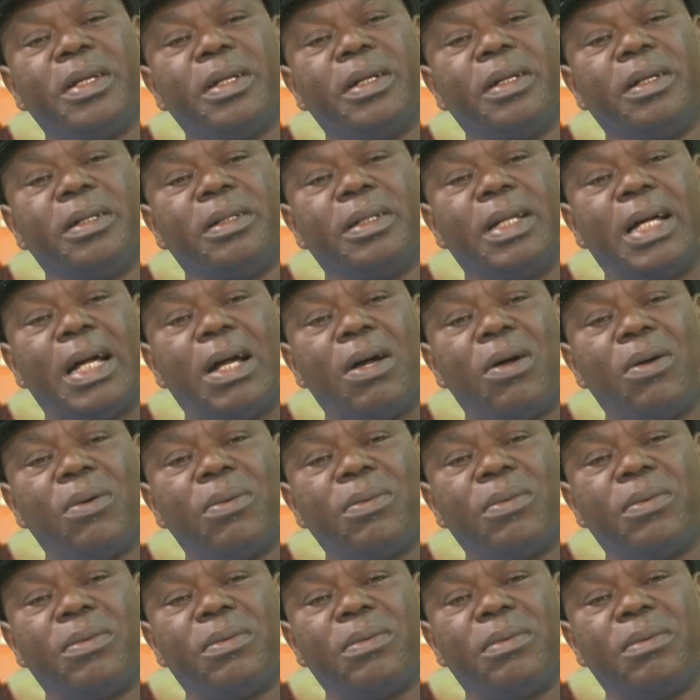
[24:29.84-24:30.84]
Now,
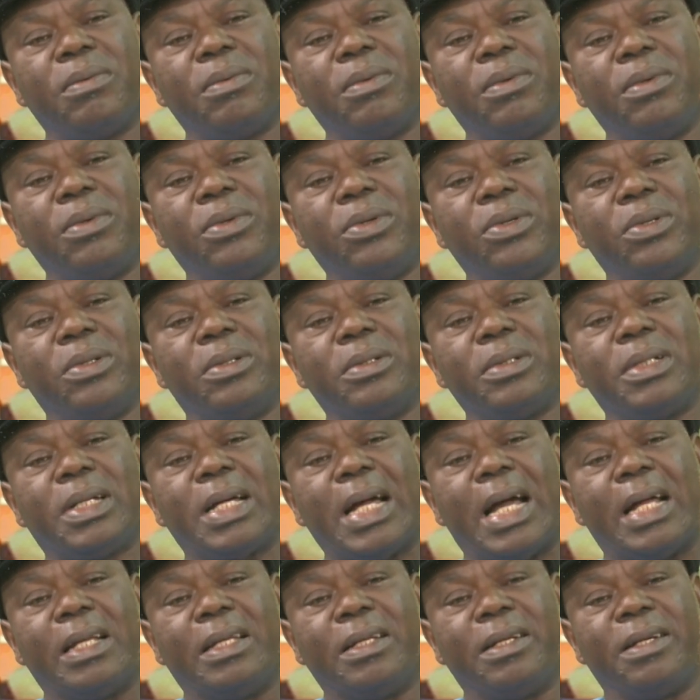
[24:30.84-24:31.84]
you look
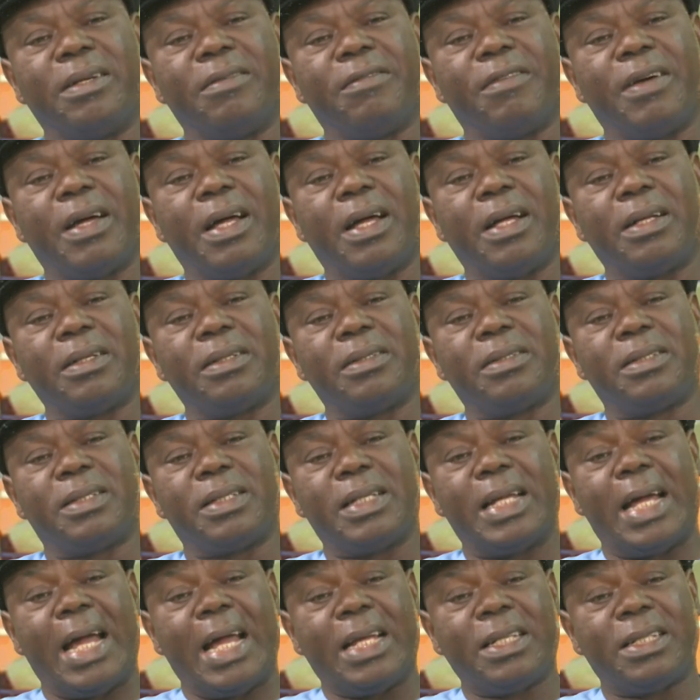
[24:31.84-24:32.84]
at the rivers
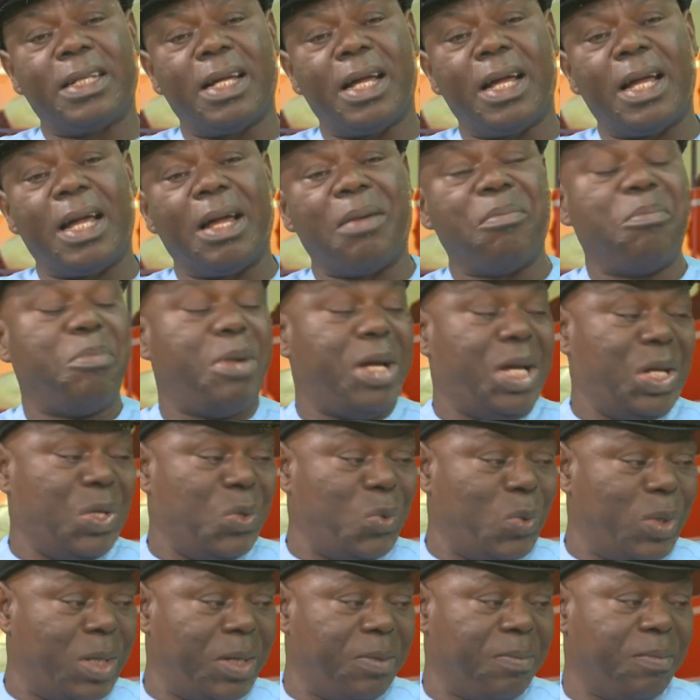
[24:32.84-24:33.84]
Niger and
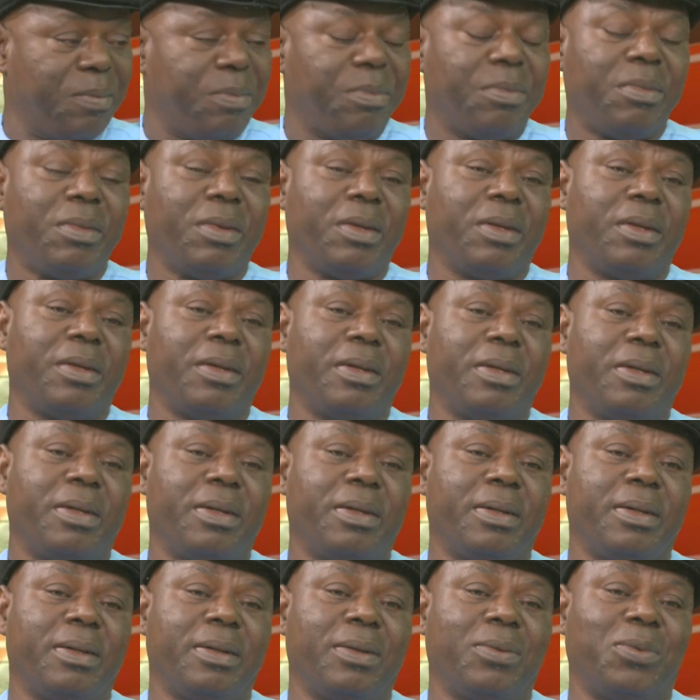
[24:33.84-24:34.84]
Benue,
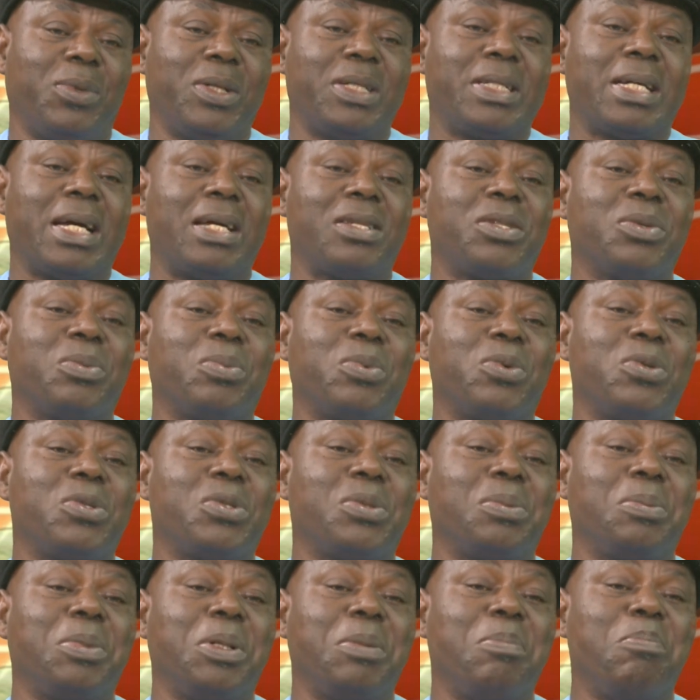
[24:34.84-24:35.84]
which are supposed
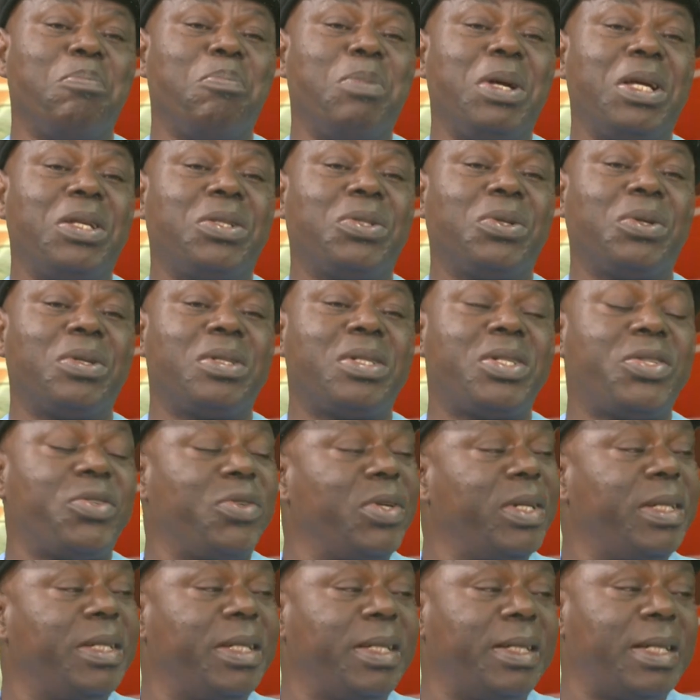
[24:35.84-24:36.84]
to be major
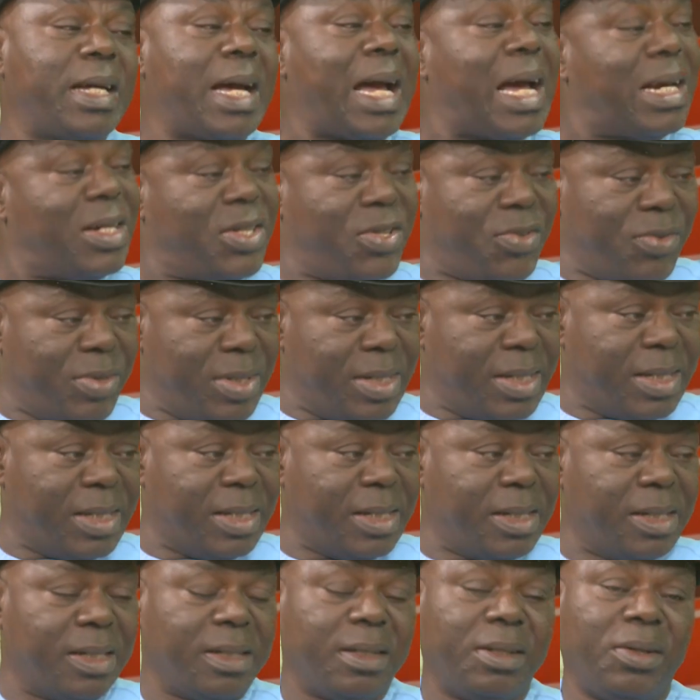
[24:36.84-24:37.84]
trading
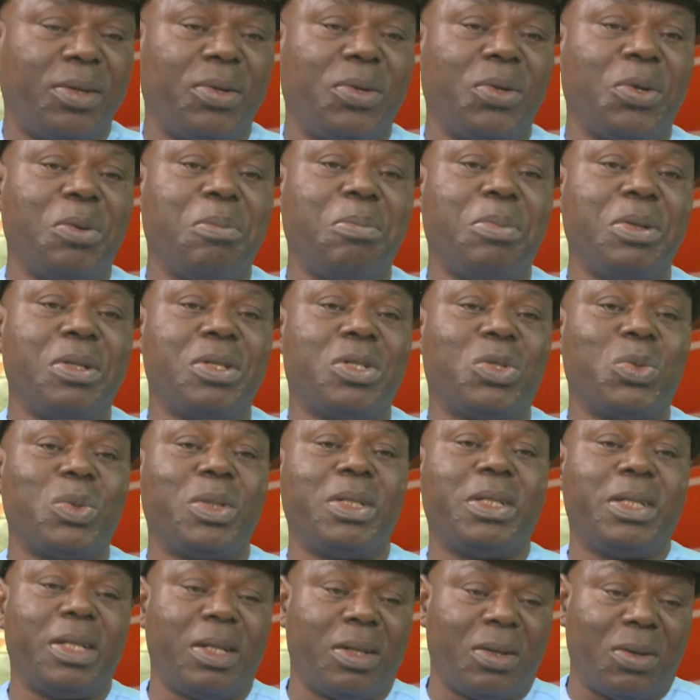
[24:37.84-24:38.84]
arteries,
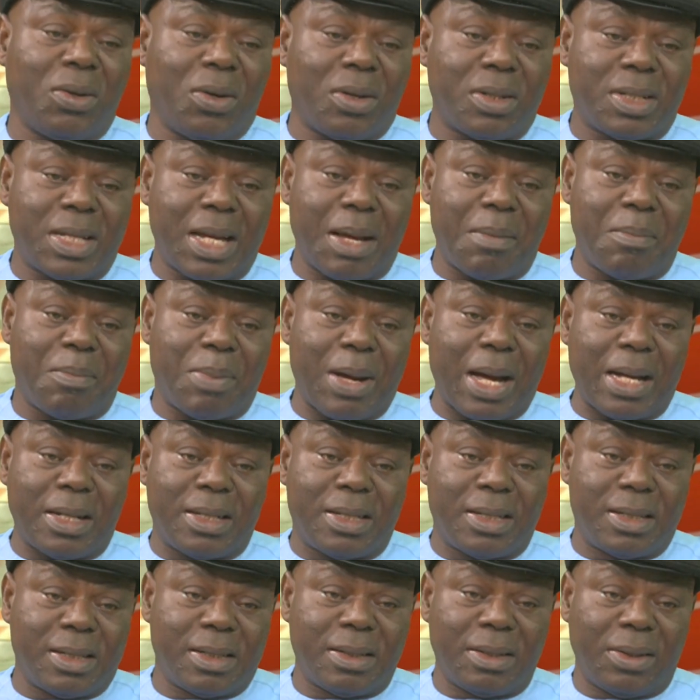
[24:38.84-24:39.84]
between the northern
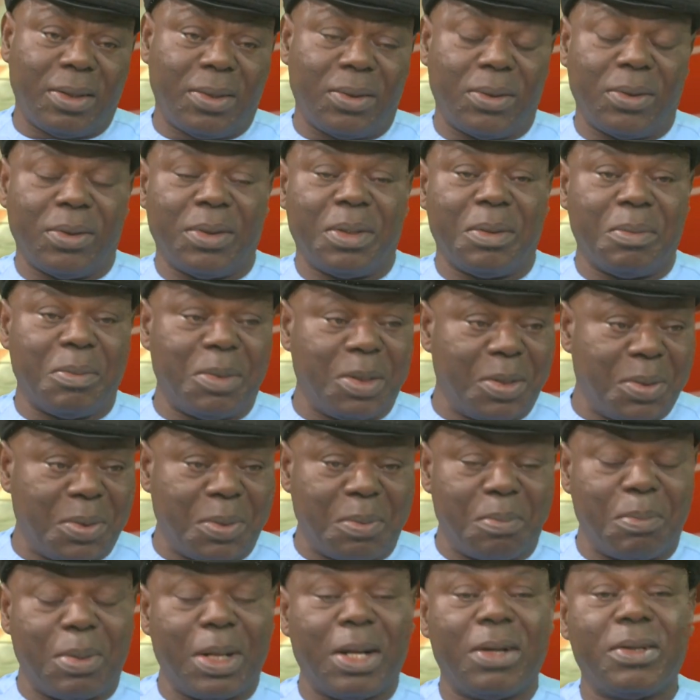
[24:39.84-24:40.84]
parts, the middle
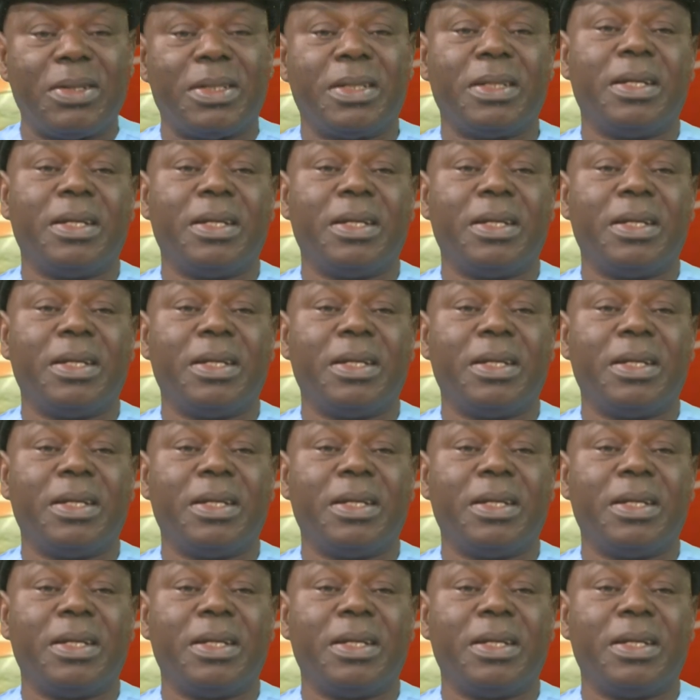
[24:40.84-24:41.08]
belt,